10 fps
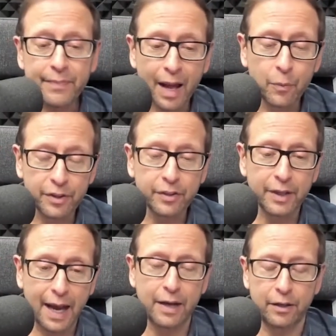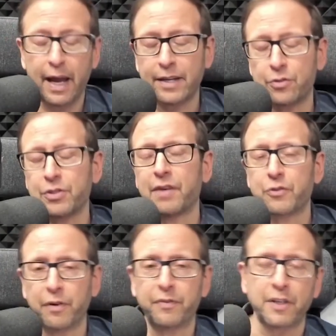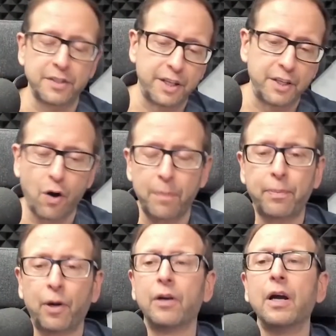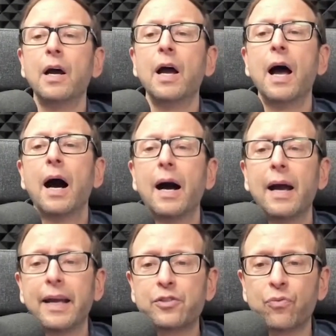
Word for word: And with gastroesophageal reflux disease, heartburn, it's